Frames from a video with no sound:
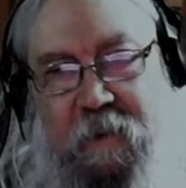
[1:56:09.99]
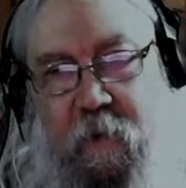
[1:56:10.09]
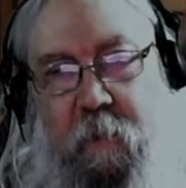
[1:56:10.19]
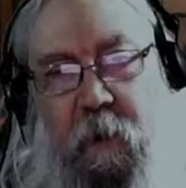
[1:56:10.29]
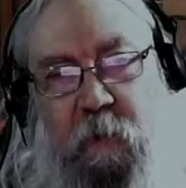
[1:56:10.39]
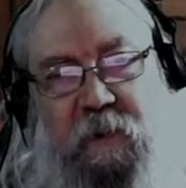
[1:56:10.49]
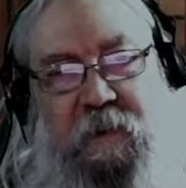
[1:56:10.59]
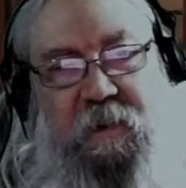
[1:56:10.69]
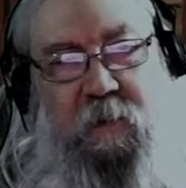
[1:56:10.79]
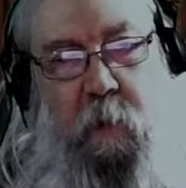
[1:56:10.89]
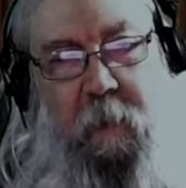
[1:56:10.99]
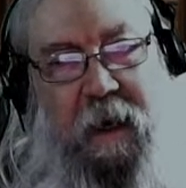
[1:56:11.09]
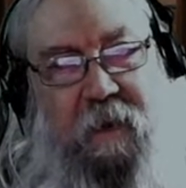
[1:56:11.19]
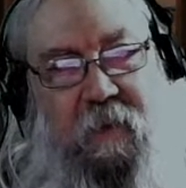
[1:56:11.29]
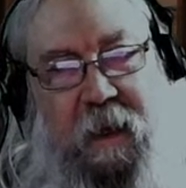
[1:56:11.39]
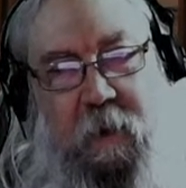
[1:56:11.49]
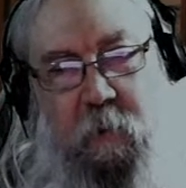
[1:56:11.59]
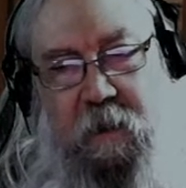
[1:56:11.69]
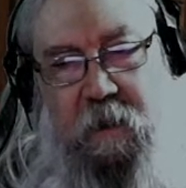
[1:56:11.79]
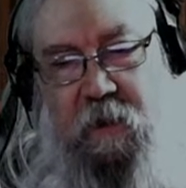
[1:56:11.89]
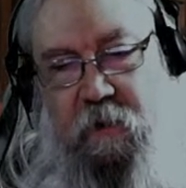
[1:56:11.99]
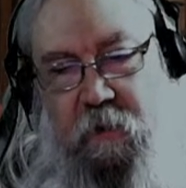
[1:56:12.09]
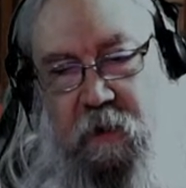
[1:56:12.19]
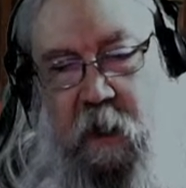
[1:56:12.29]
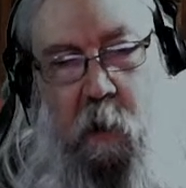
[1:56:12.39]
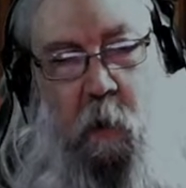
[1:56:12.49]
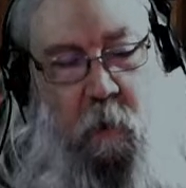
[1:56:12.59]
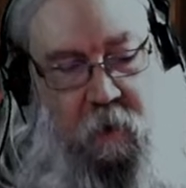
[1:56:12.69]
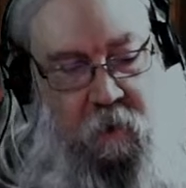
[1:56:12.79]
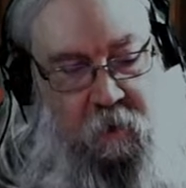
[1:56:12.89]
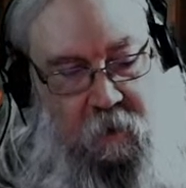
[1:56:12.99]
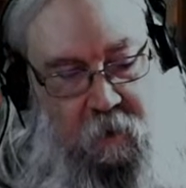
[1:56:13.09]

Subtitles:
their emotions and their body language and their tone.